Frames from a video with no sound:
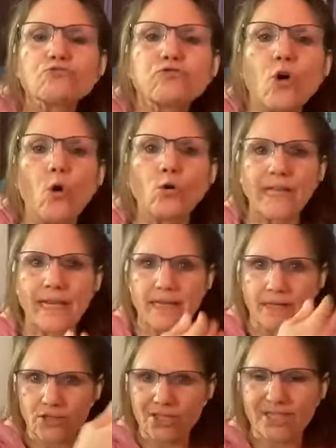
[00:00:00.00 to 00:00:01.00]
rolling
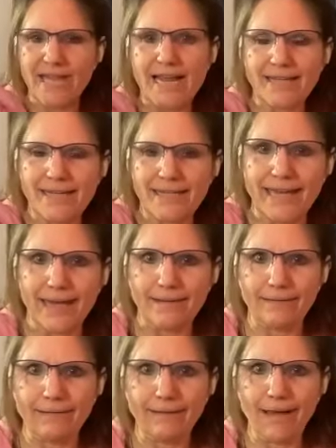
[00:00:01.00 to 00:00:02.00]
just like a kid.
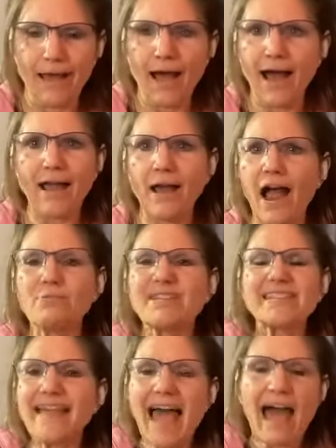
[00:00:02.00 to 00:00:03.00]
I was
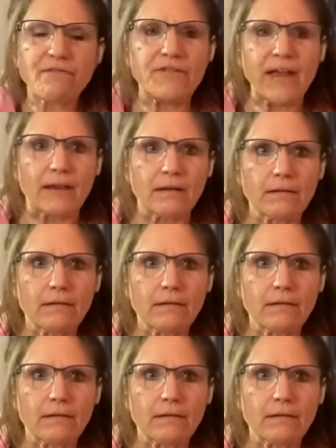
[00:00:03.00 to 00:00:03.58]
laughing